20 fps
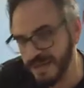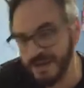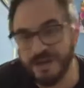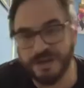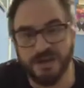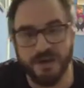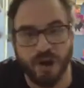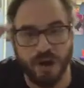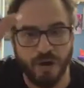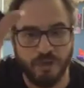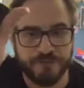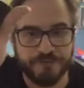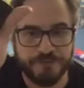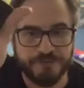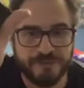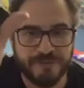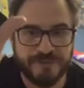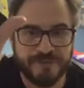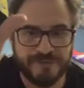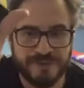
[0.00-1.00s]

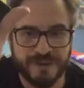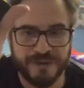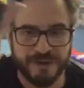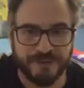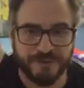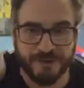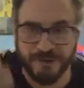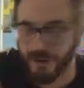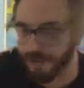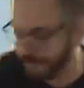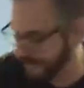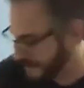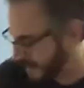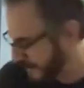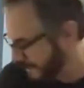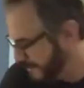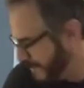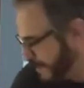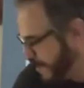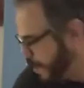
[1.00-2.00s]
Golf. Another golf
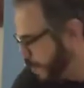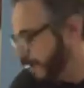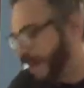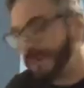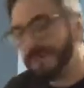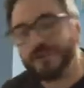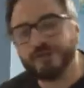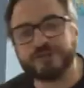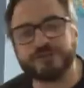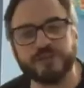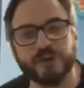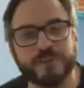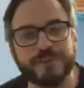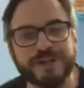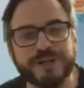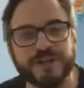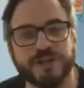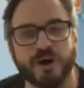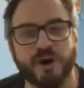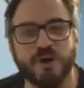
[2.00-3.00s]
game. Why were there so
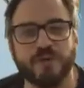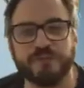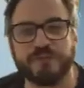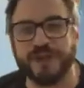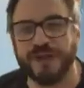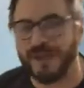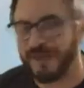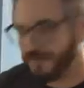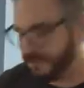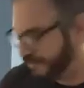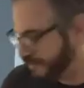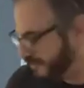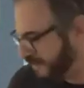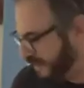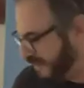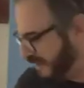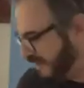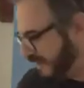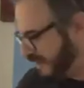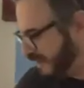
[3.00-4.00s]
many golf games?
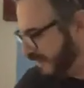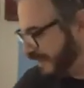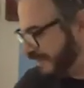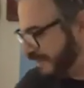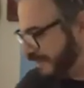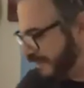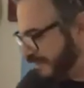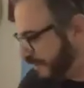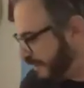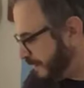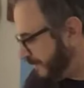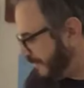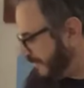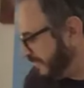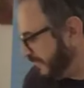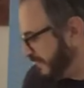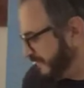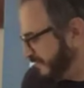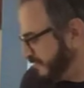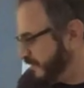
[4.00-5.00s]
Like, you think about it,
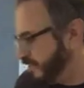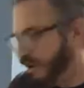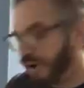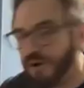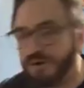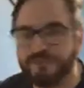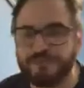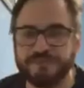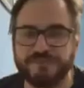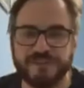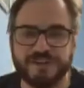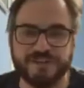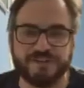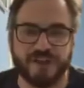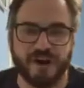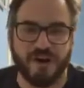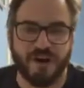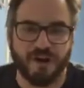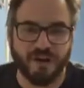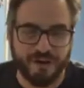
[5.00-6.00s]
like, golf is
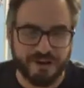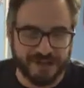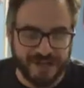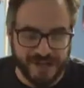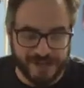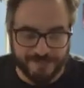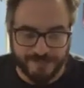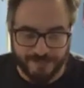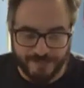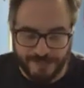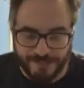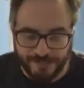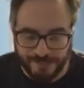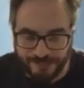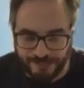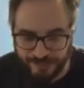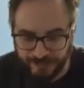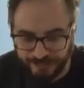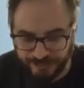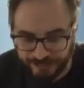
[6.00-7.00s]
a hard game to
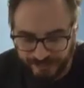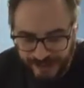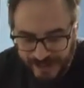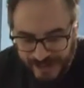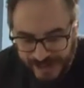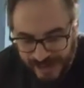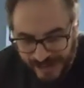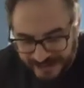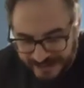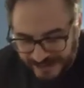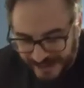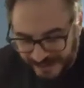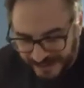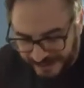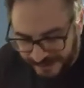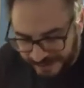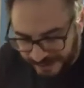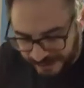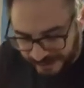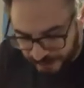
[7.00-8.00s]
reproduce, and
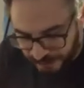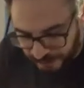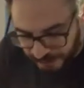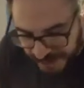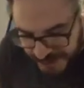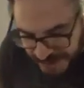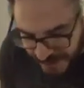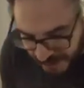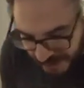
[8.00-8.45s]
yet these original